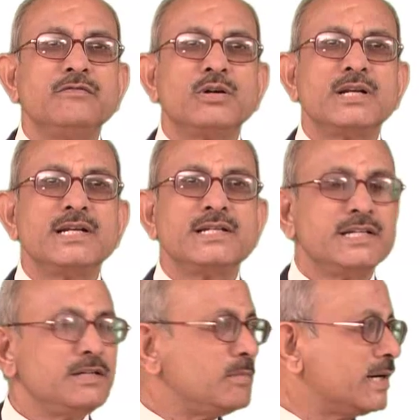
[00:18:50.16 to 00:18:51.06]
foreign
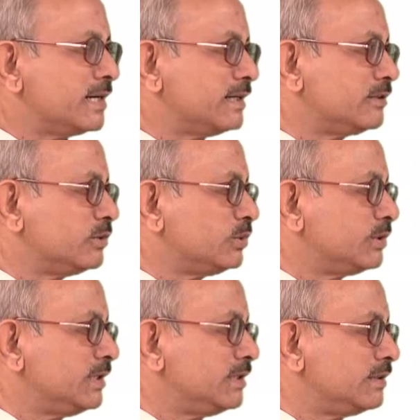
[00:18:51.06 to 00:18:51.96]
exchange market. So
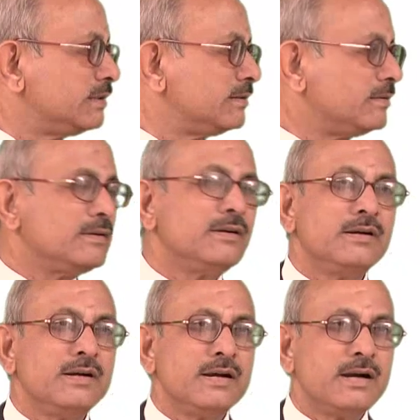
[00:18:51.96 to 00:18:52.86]
these
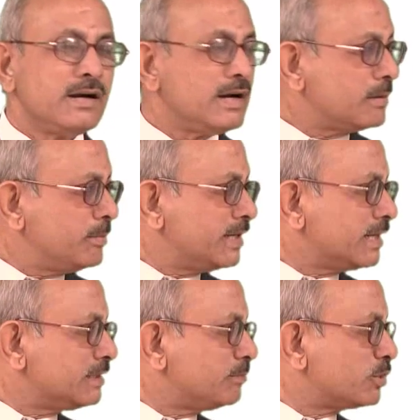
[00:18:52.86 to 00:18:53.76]

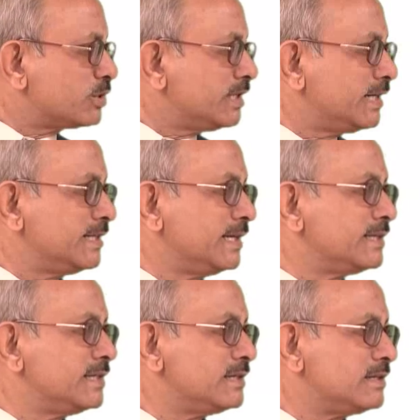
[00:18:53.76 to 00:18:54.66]
arbitrage opportunities
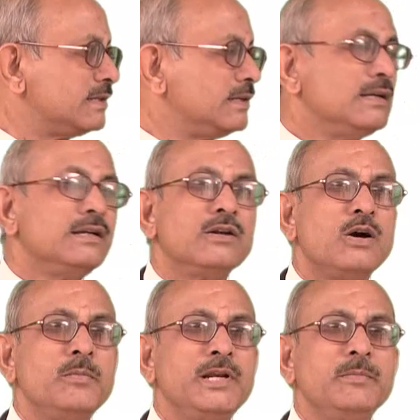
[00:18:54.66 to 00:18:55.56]
exist
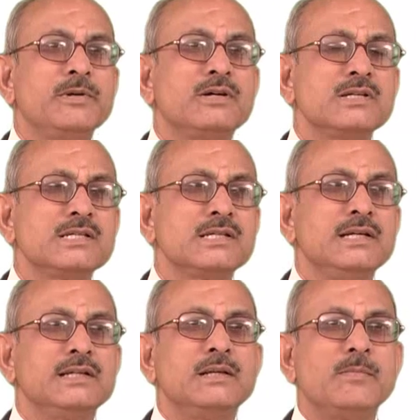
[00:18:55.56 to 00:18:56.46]
normally because
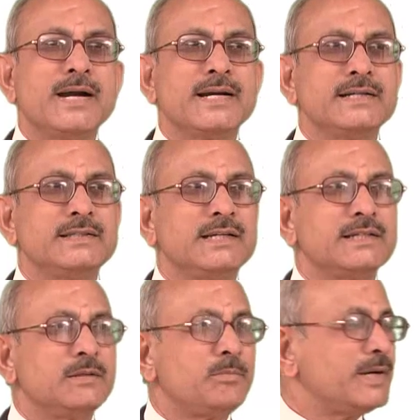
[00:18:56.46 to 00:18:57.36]
the markets are
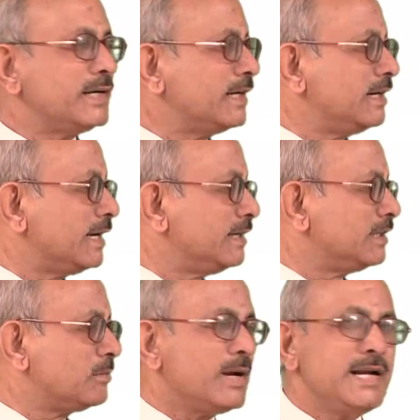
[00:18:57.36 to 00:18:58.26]
separated
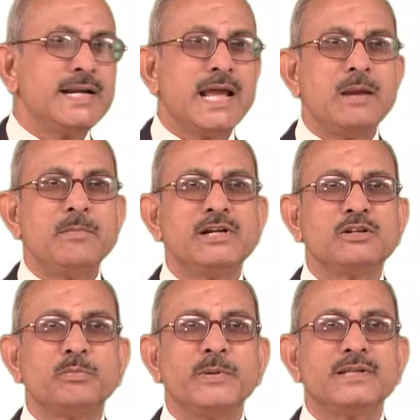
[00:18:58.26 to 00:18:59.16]
either by time and
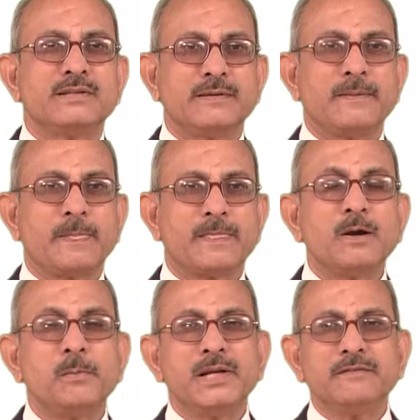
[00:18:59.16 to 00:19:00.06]
space.
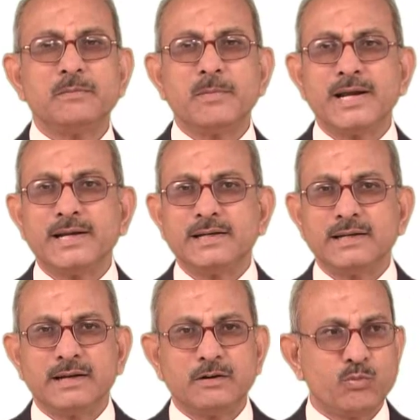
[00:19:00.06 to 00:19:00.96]
Normally if the market
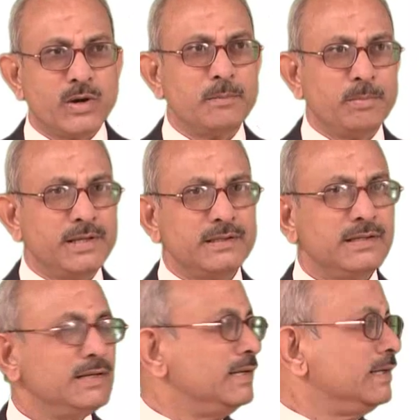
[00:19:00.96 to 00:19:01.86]
are at one place,
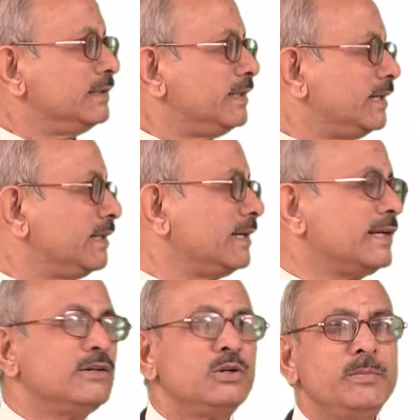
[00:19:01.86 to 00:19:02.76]
then there
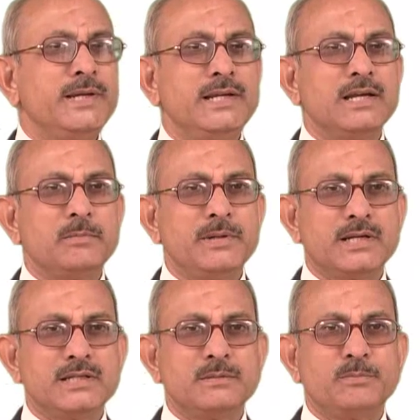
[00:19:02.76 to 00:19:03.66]
cannot be any
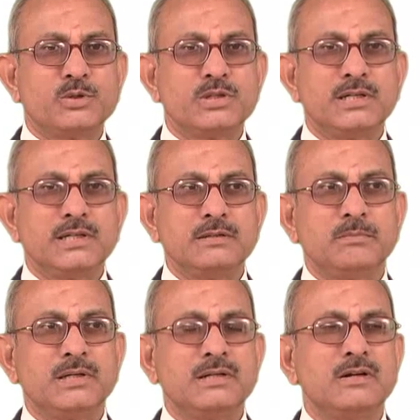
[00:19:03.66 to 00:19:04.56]
arbitrage opportunities, but